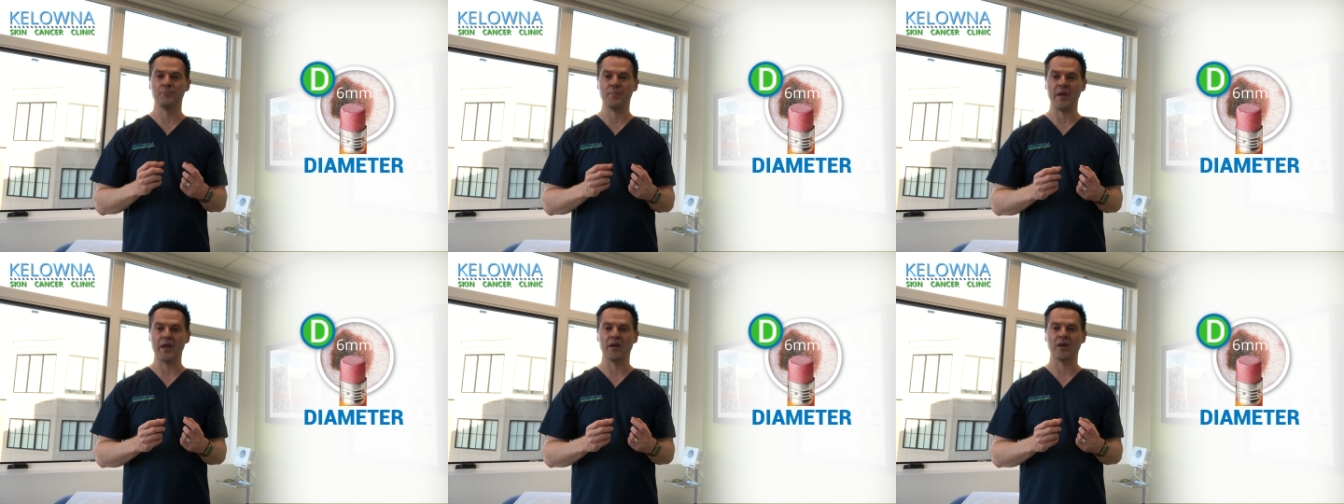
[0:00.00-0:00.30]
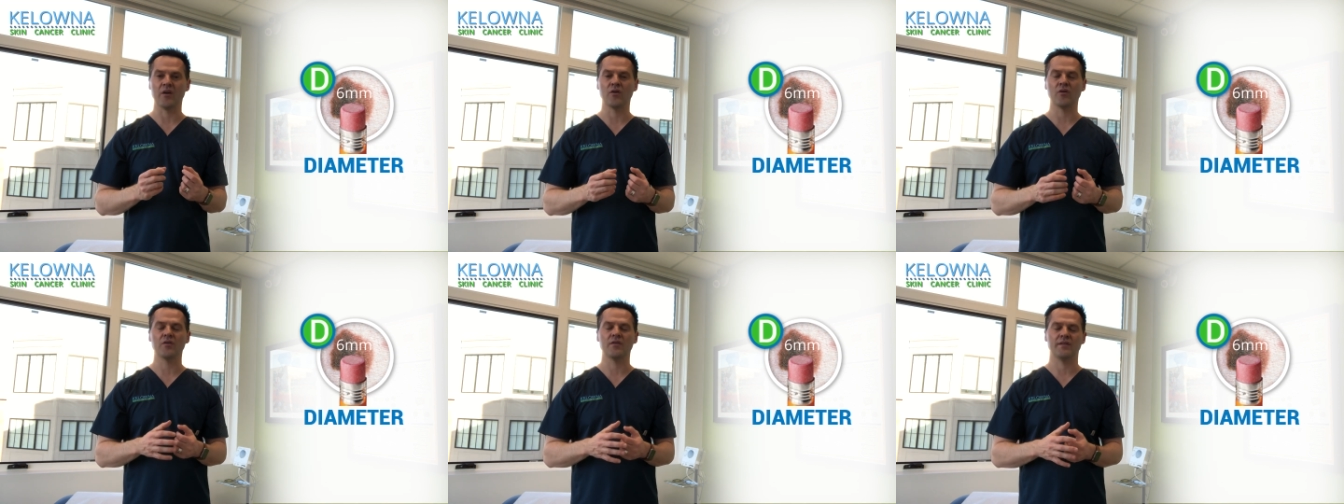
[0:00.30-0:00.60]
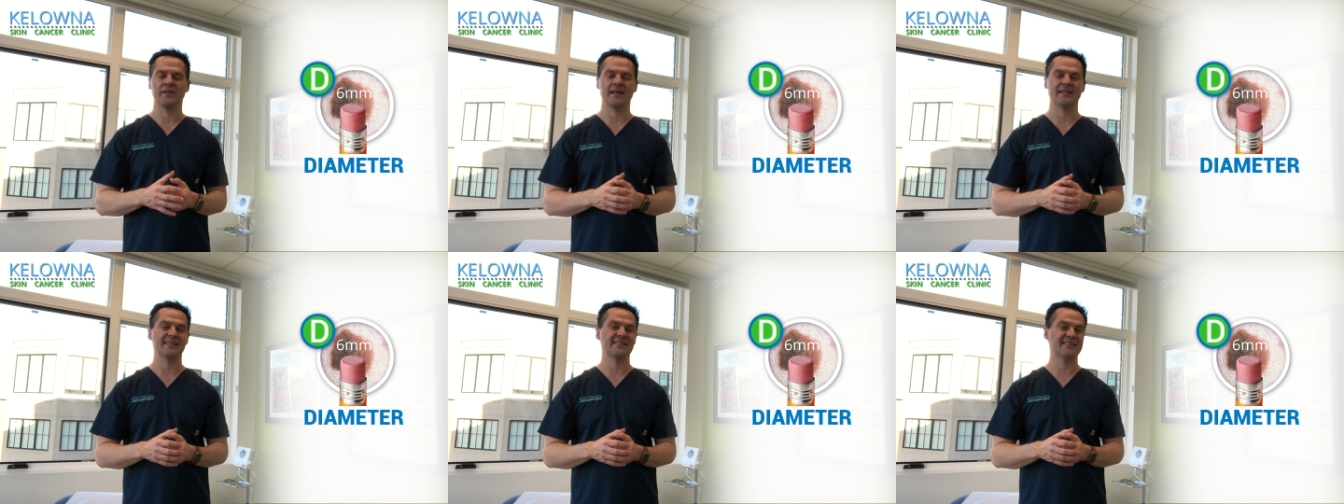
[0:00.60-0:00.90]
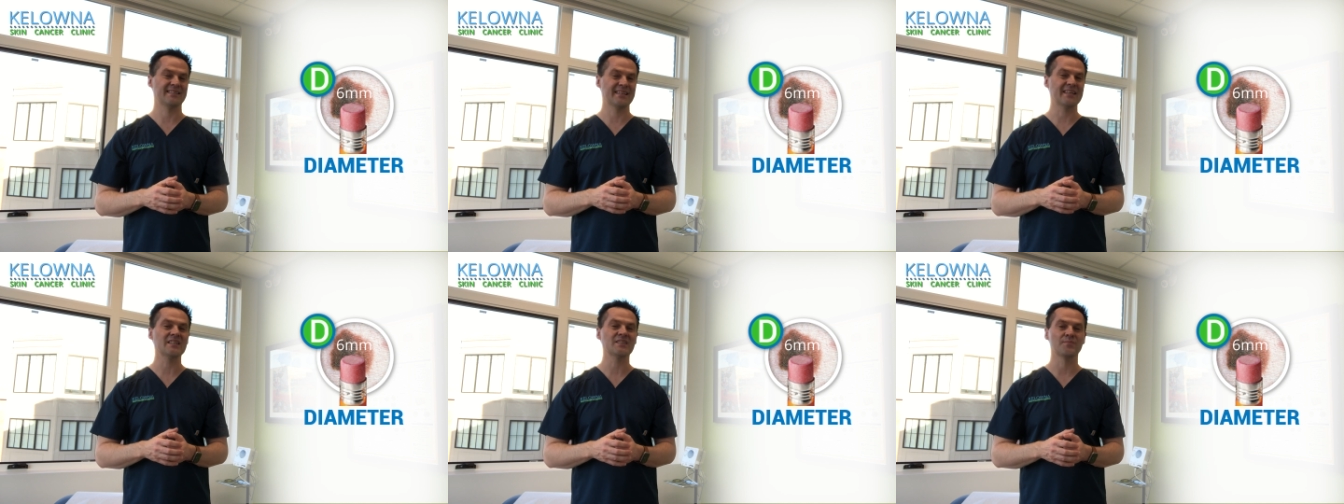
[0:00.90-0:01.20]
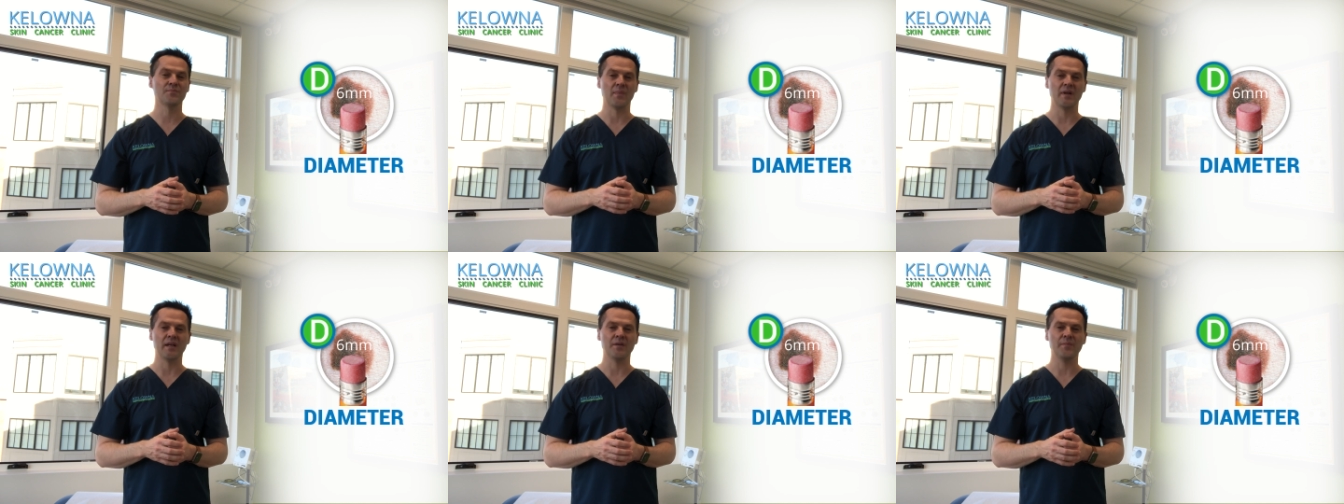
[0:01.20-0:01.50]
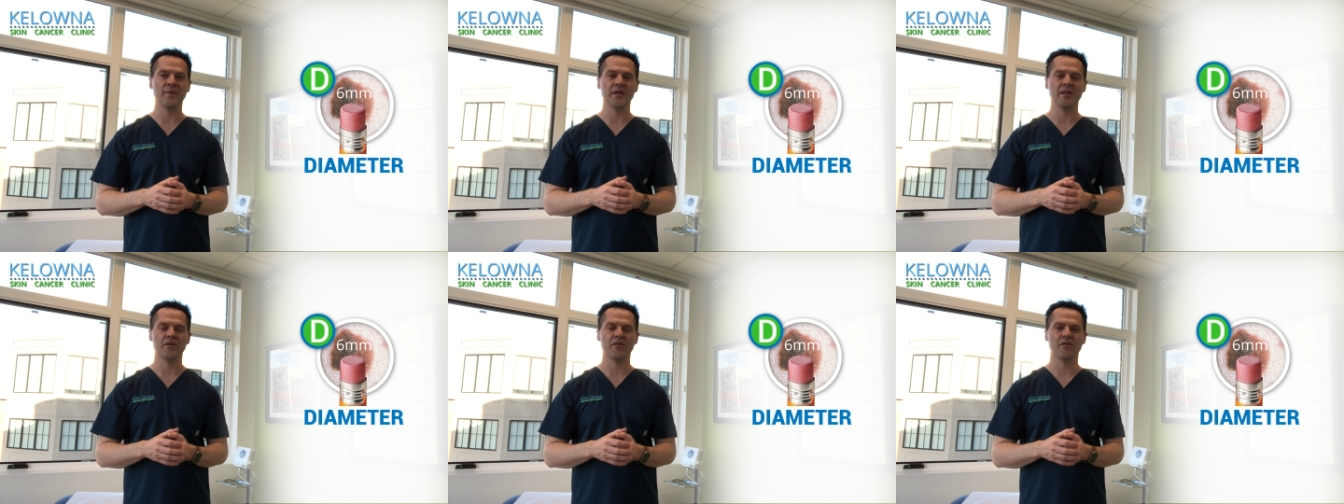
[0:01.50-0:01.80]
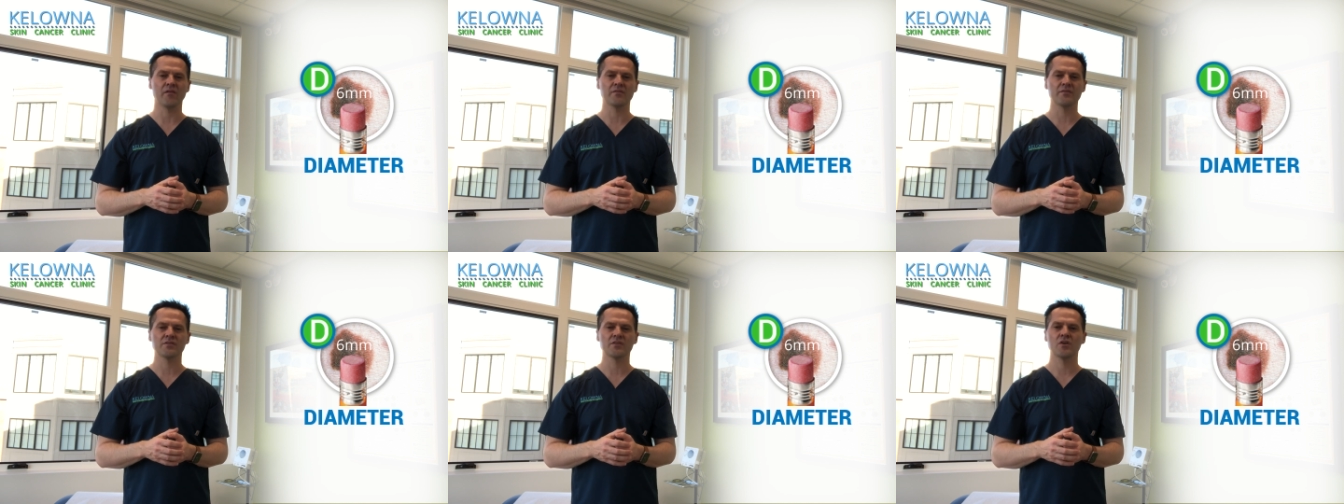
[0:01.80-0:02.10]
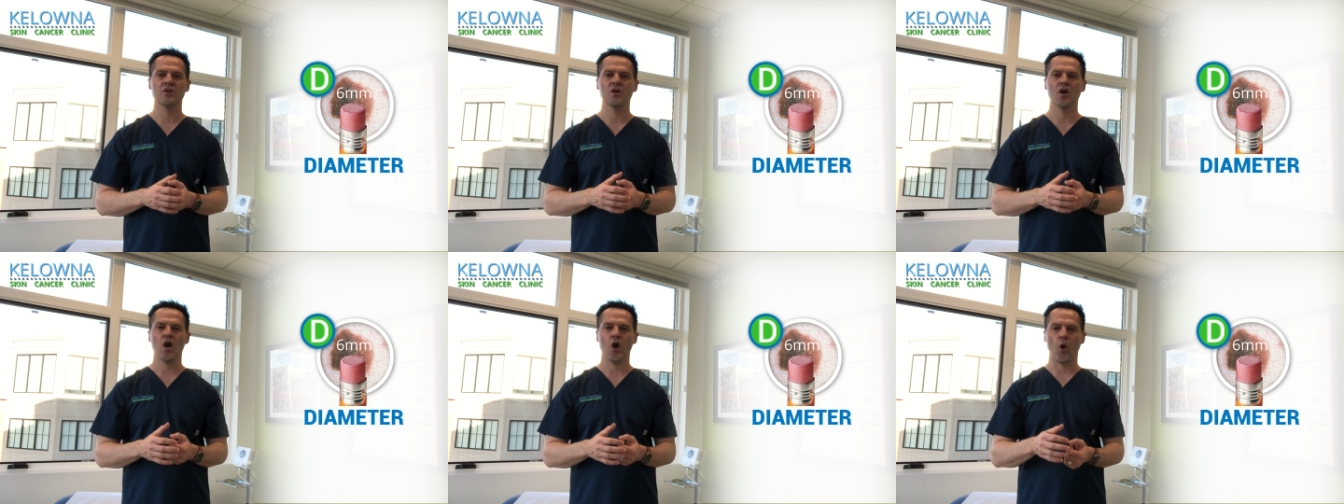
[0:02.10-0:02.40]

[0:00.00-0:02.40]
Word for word: bigger than 6 millimeters,